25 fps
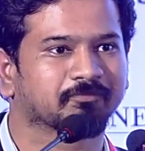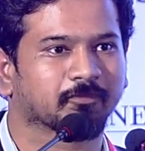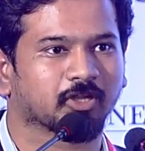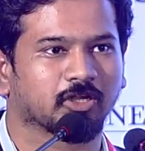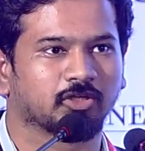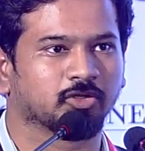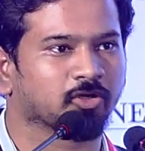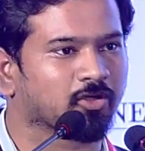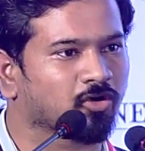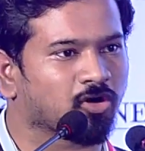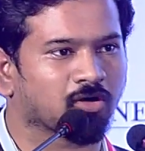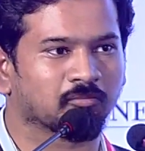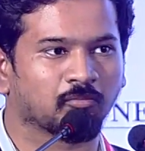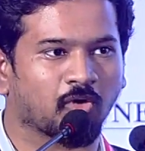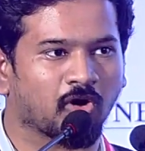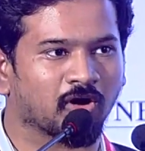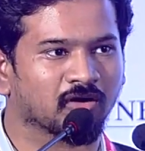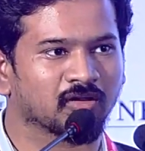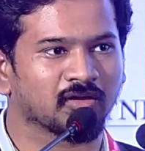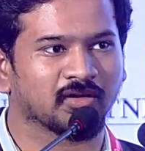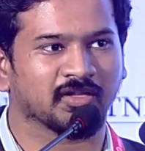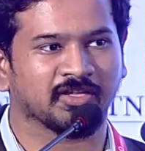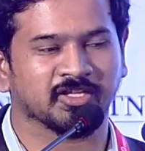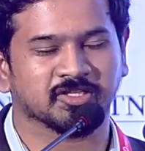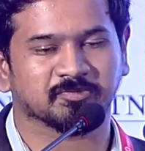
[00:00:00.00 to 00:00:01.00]
You cannot
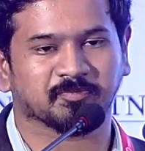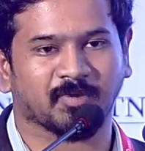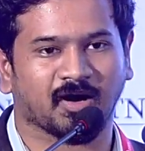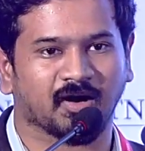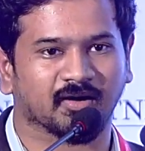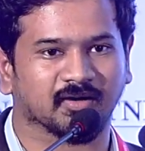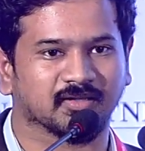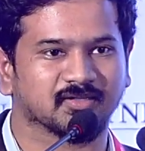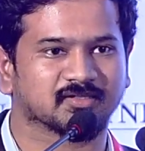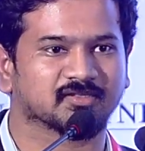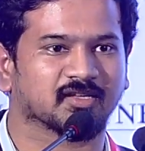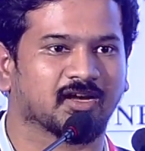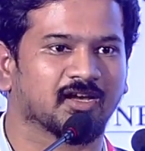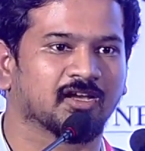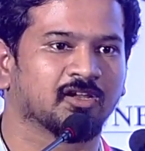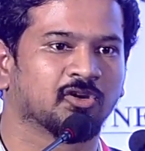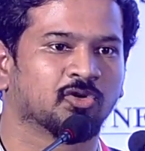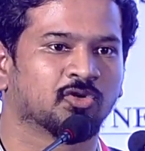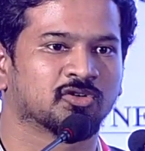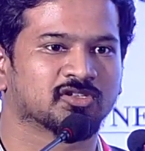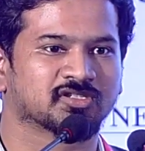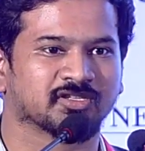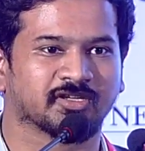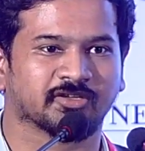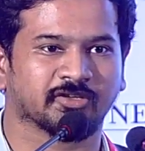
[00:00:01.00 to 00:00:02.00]
model each part in
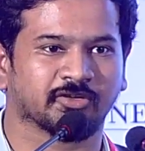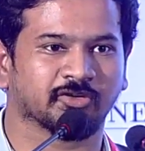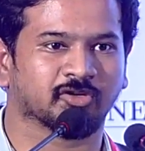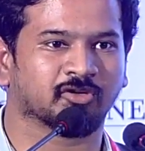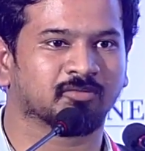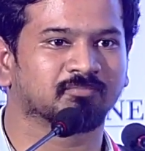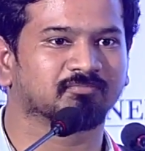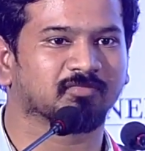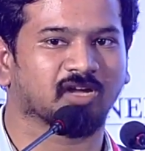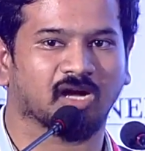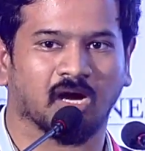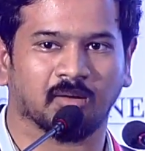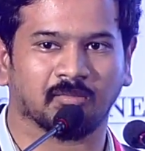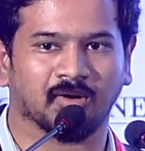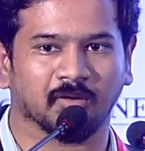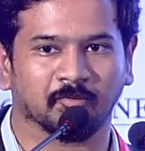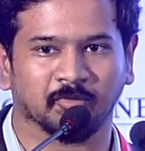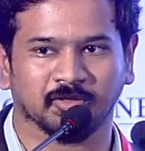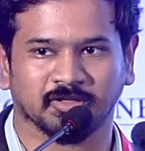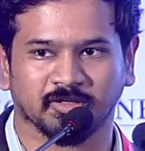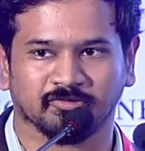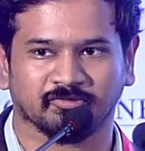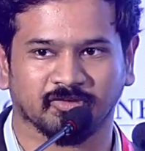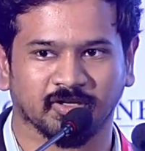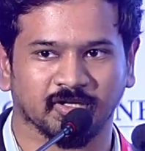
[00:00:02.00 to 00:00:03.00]
silos and come up
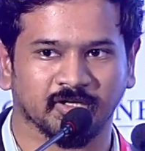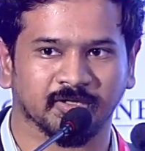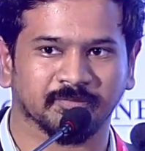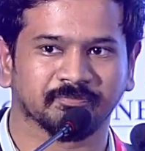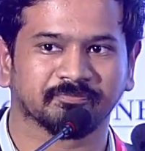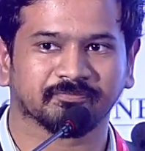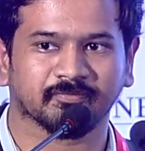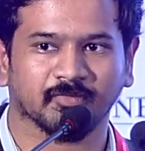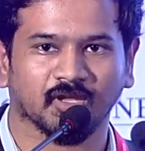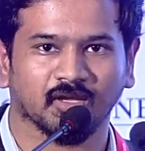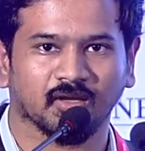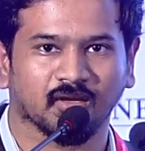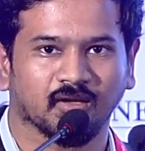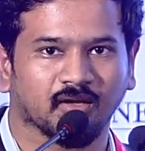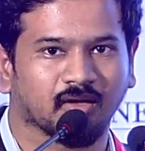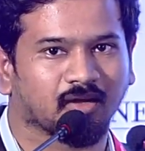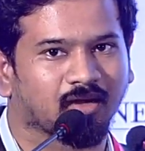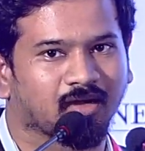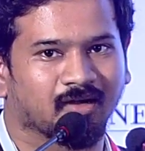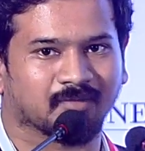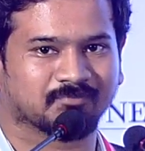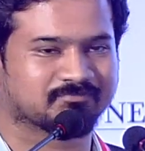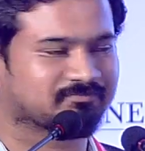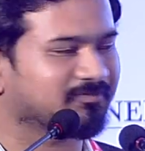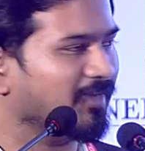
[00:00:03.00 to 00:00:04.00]
with a figure.
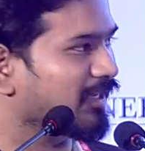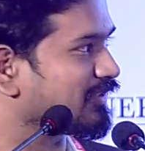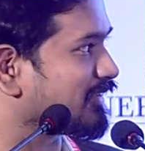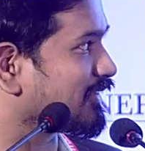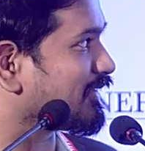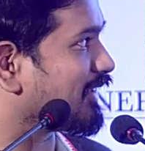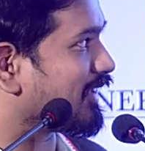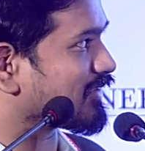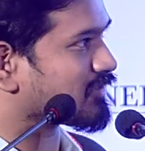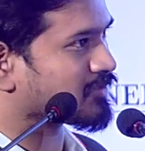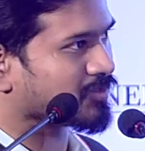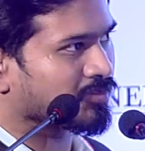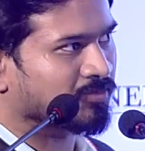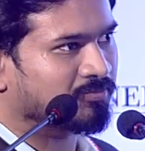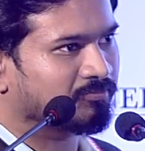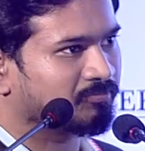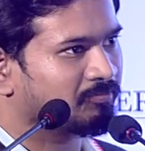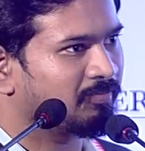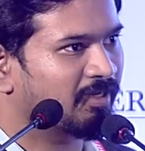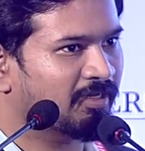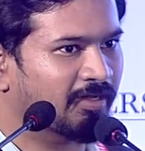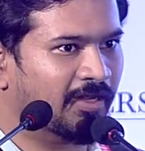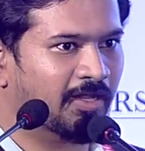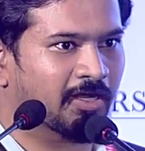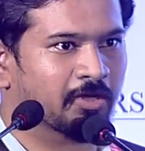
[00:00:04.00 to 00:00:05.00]
I think that's a
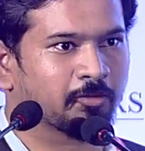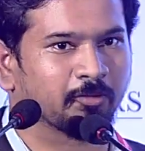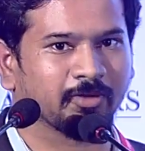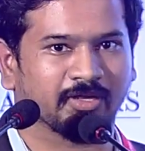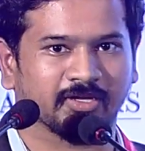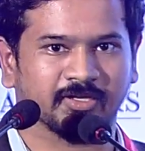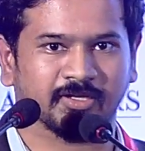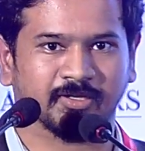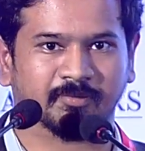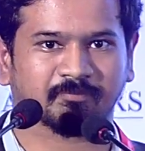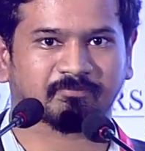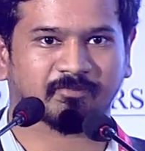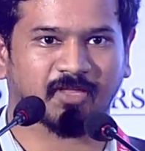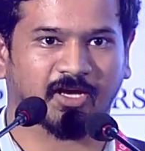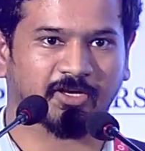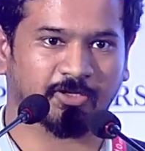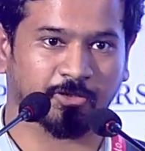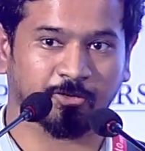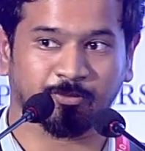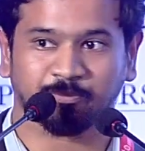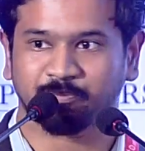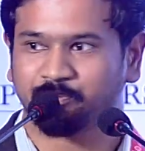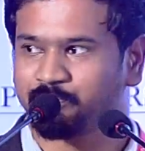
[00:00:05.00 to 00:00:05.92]
big takeaway here. Thank you.